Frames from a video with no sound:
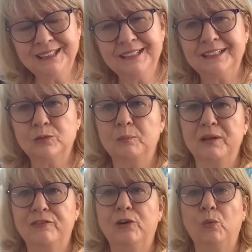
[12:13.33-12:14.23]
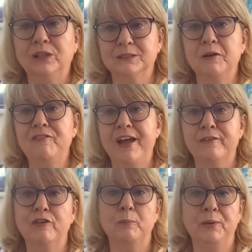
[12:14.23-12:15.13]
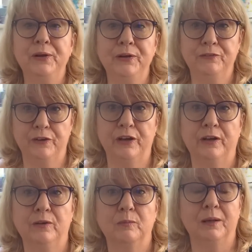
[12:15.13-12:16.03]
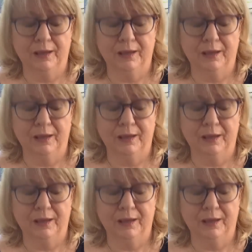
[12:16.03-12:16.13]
this one before. What's my favourite perfume?